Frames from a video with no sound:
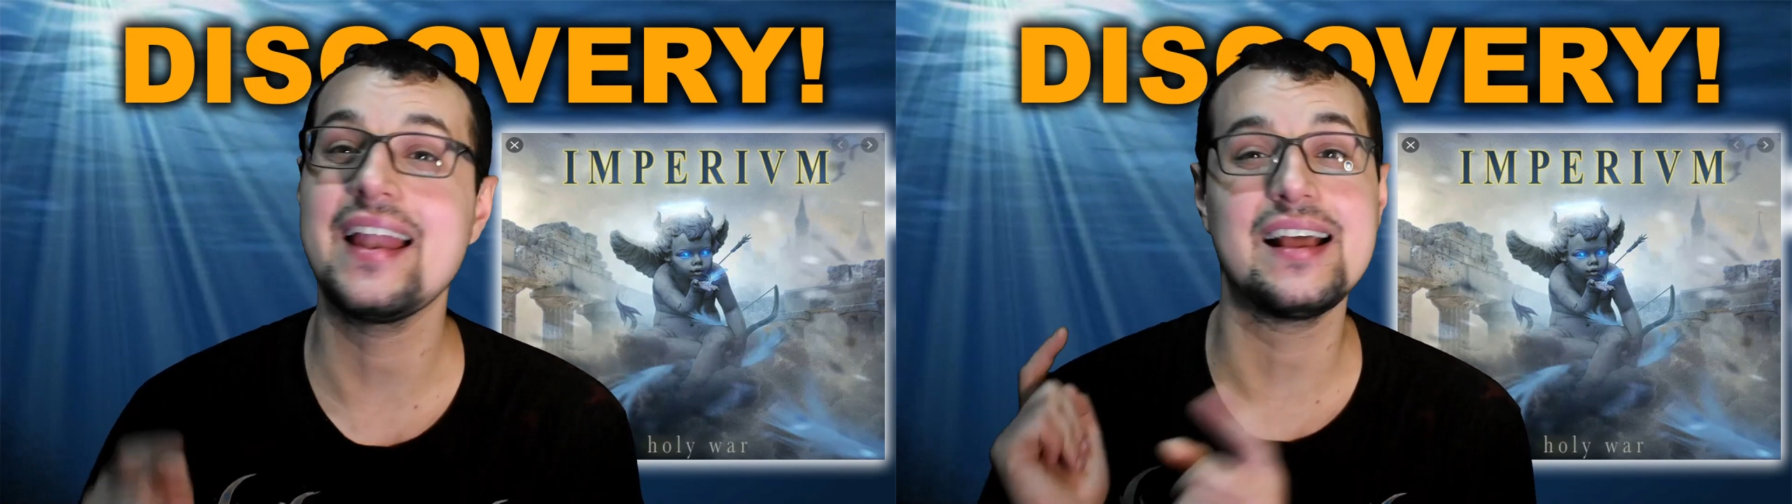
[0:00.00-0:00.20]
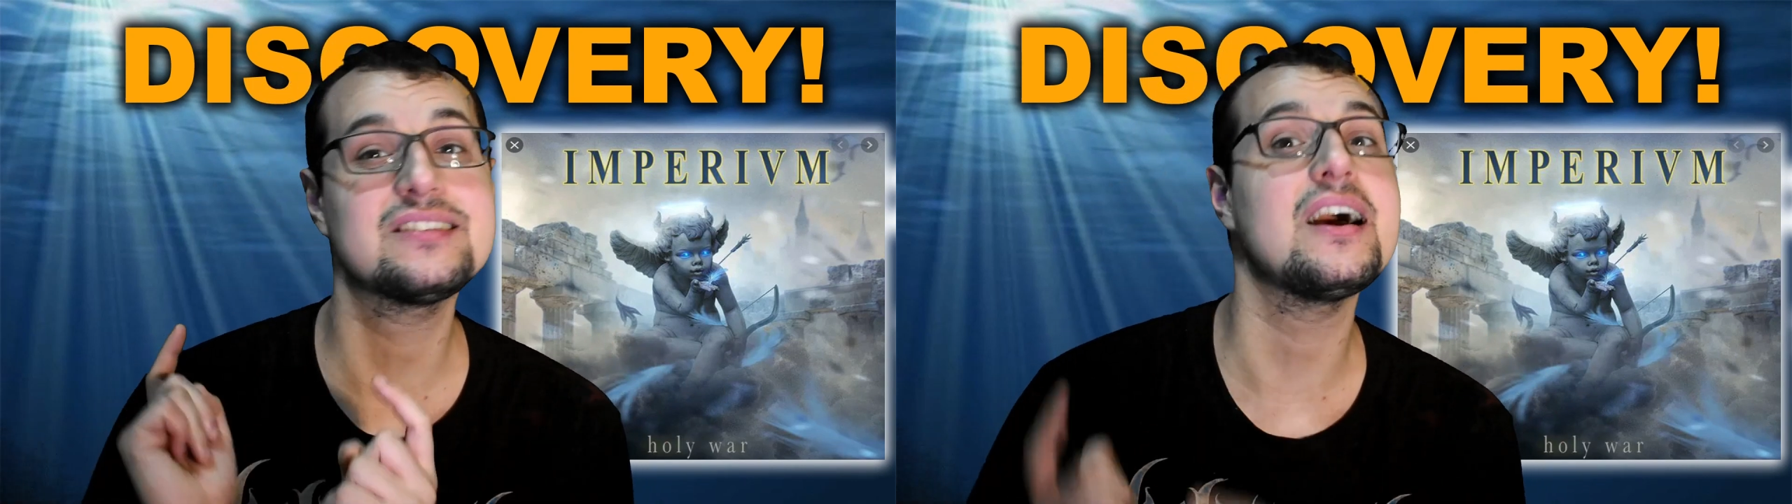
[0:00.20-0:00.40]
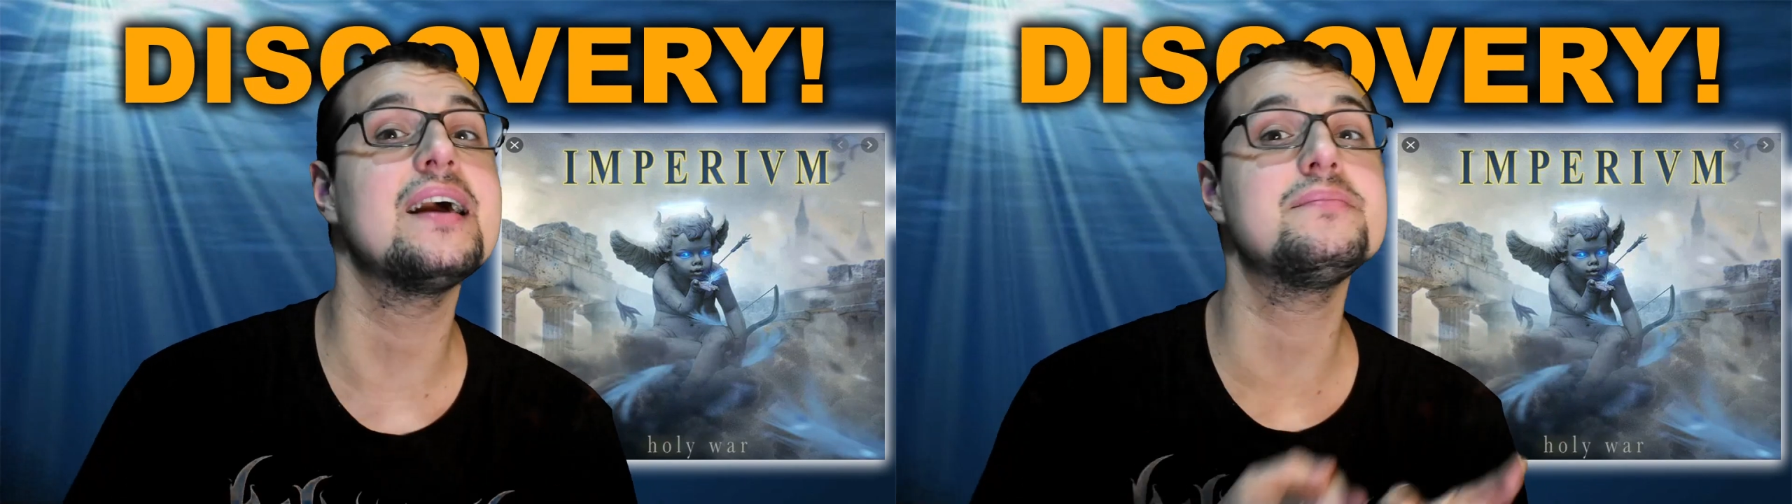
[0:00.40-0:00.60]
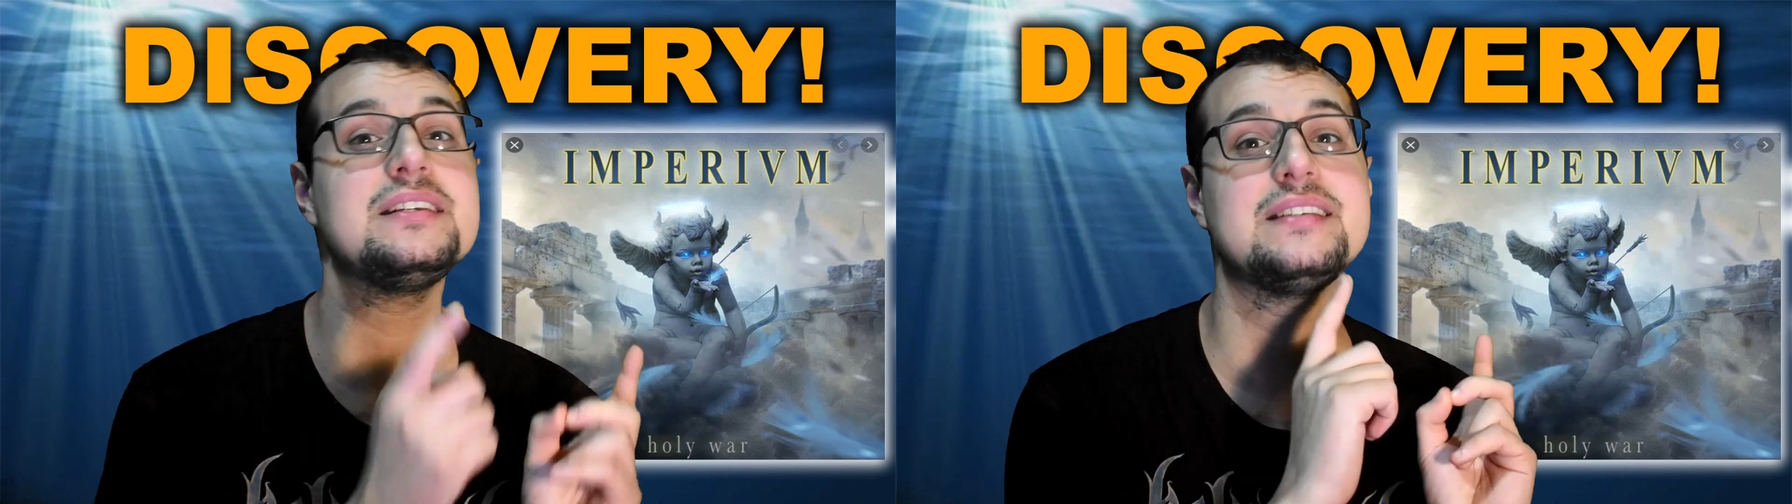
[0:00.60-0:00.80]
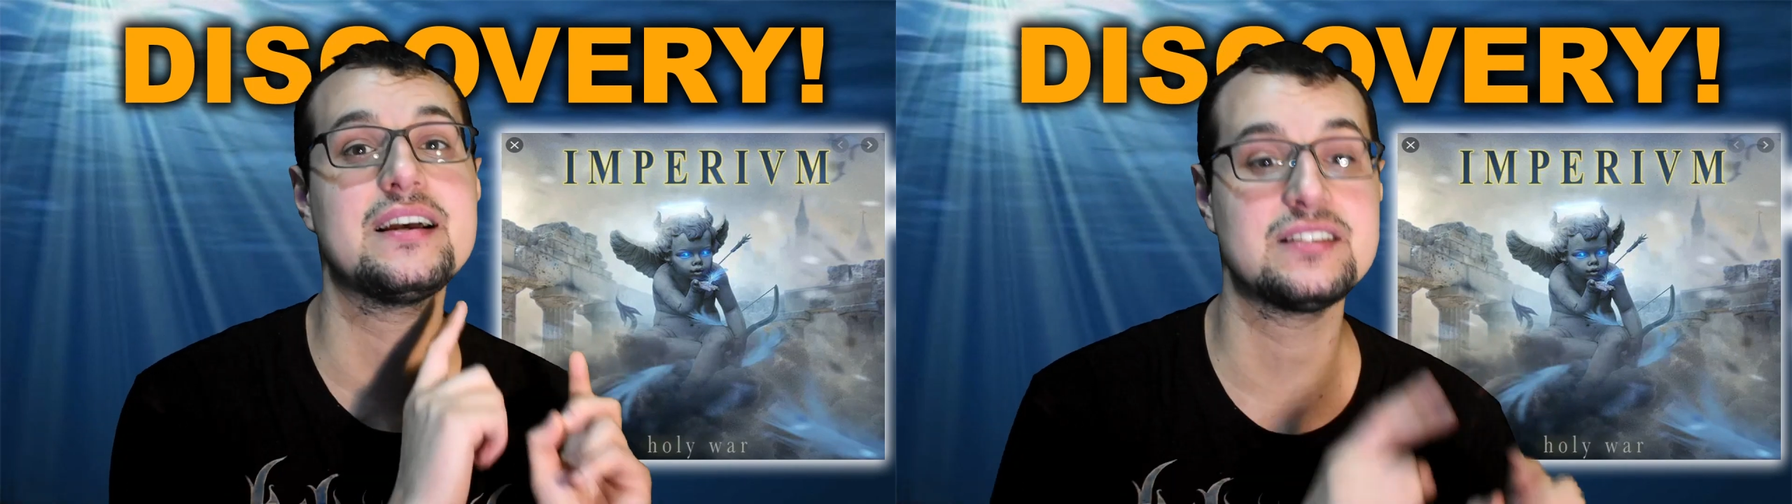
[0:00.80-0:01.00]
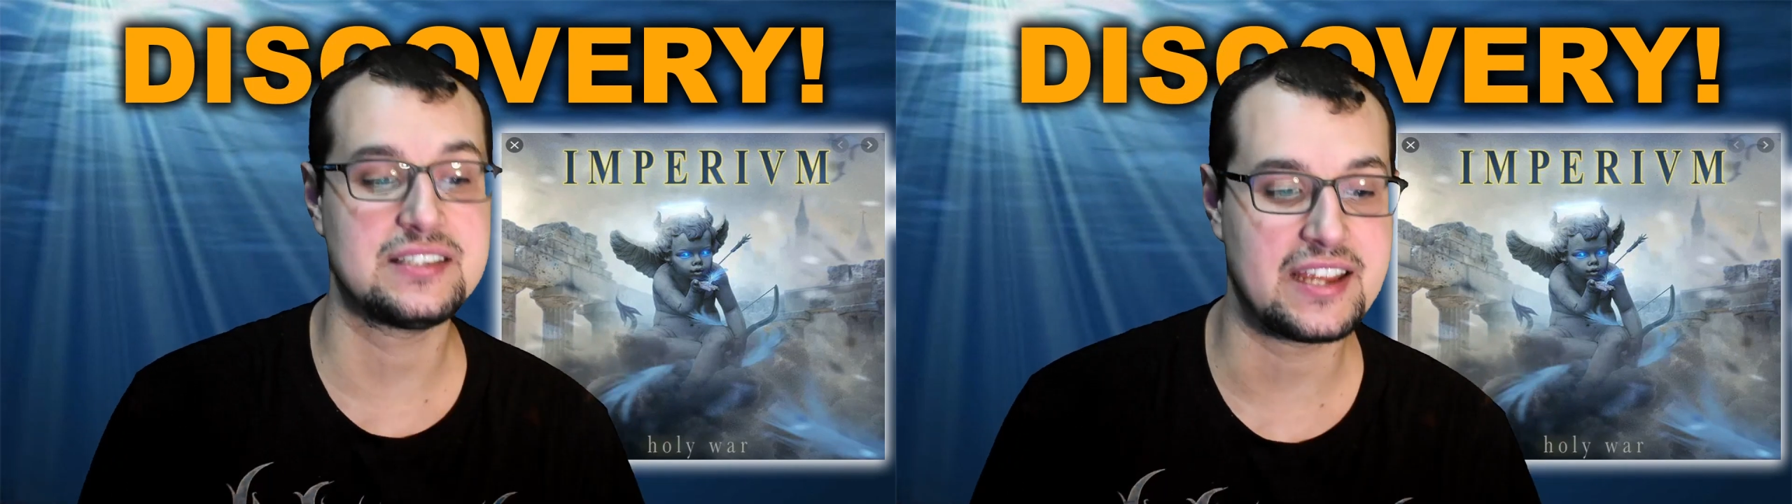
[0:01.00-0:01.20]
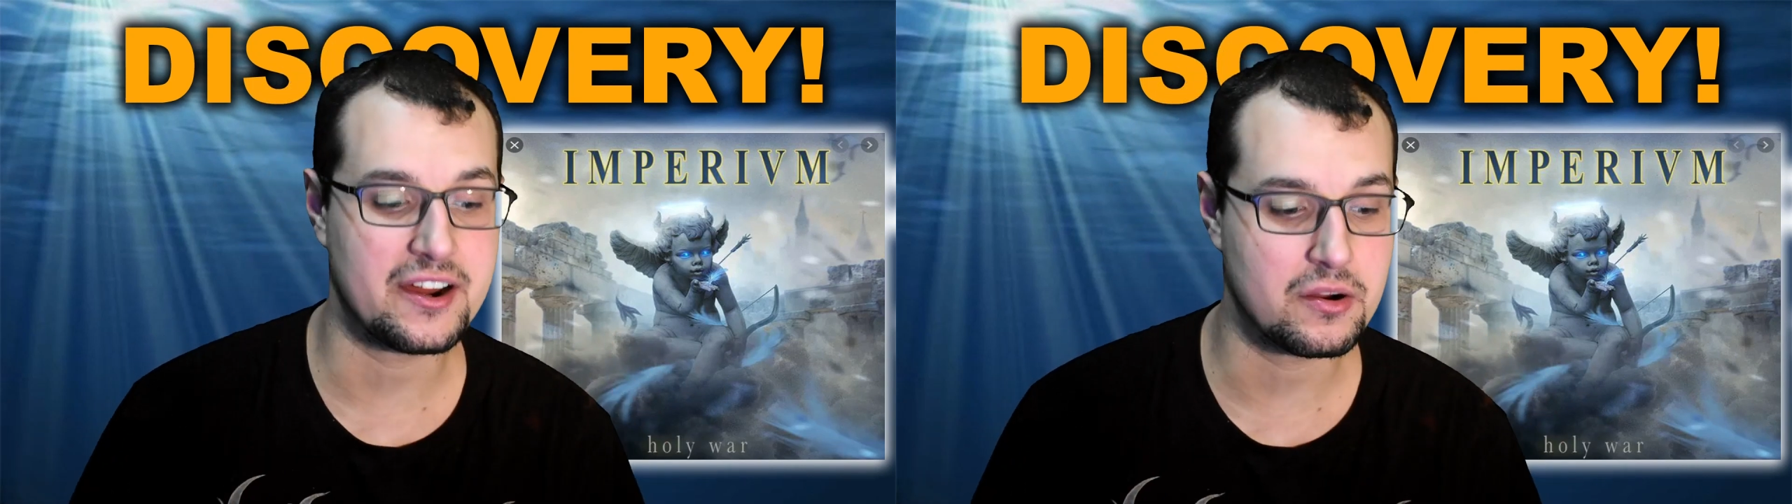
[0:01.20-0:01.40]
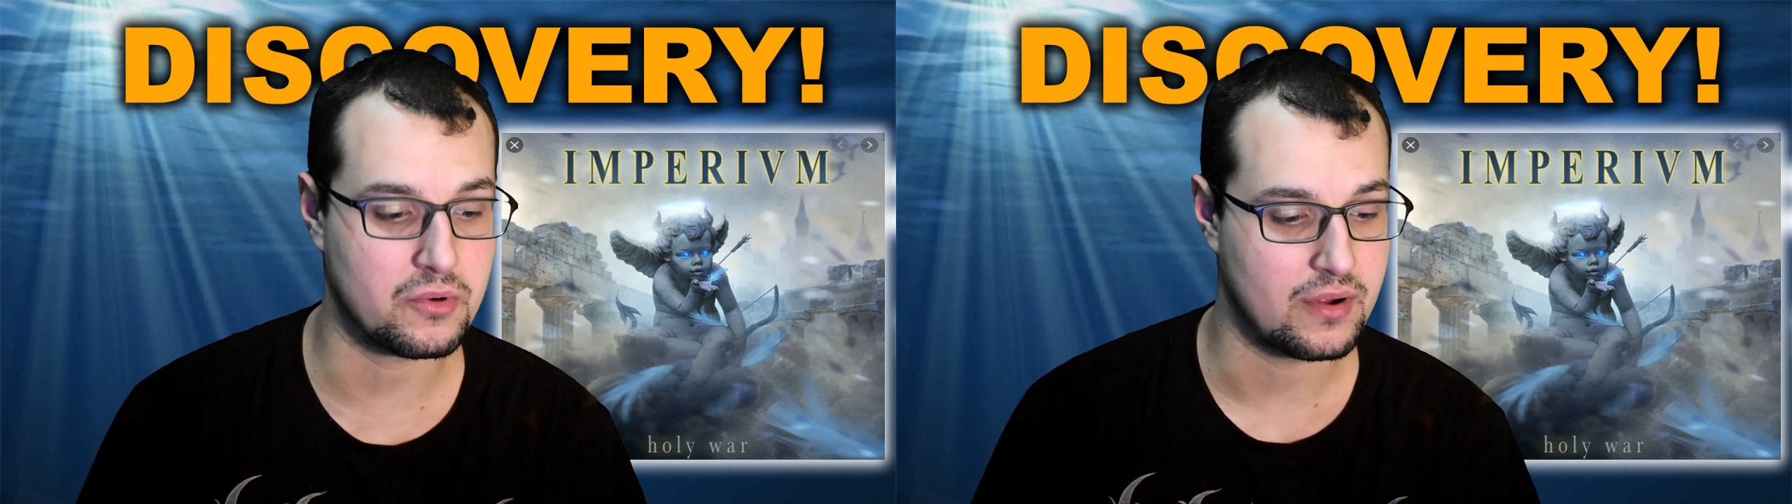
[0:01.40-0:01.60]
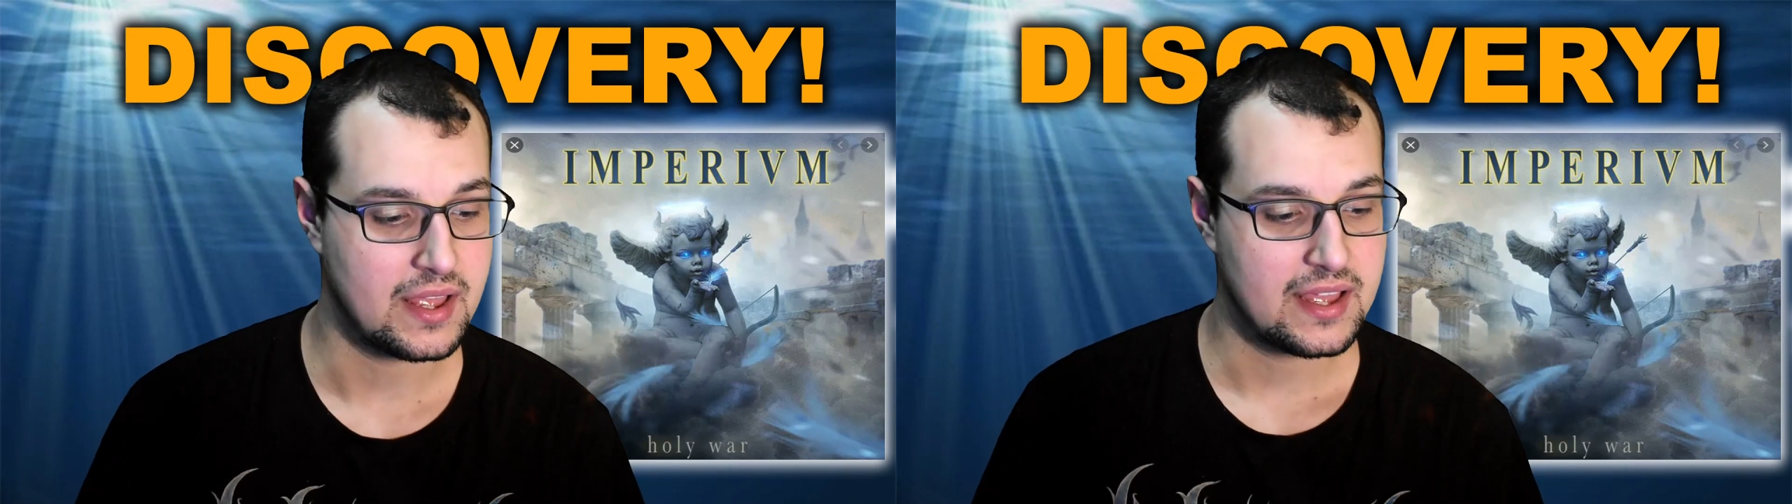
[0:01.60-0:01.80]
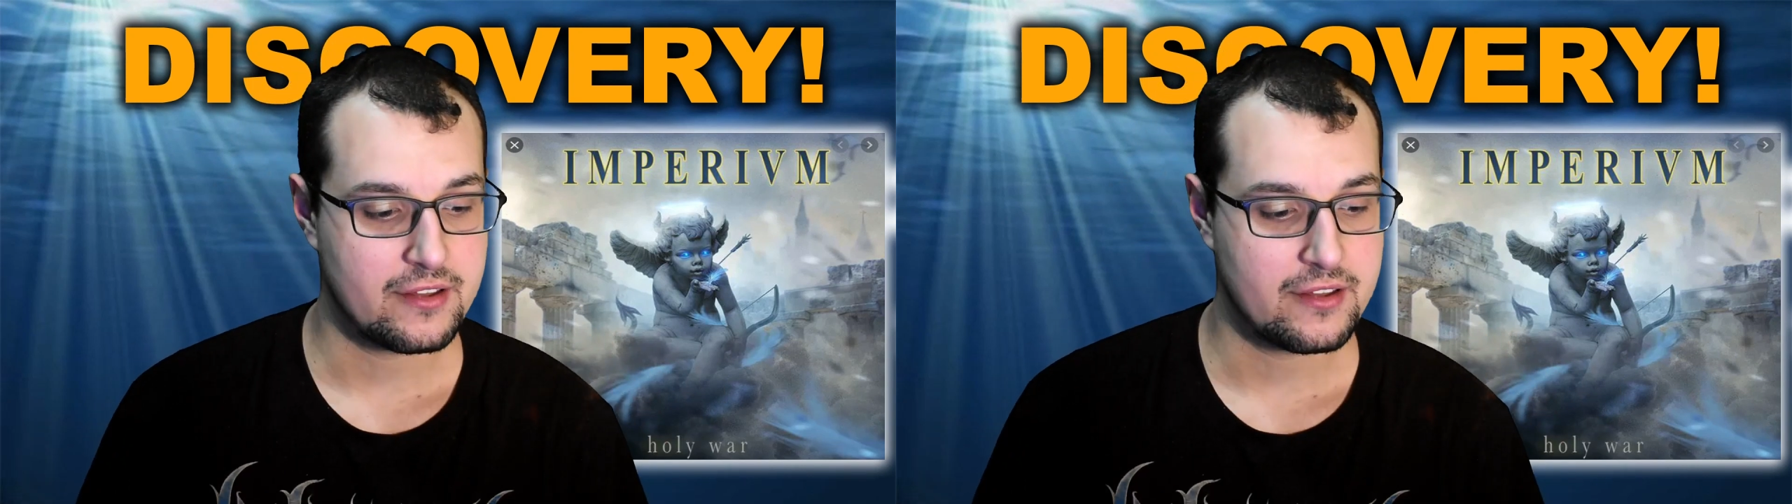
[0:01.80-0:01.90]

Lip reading: and at times he sounds terrible.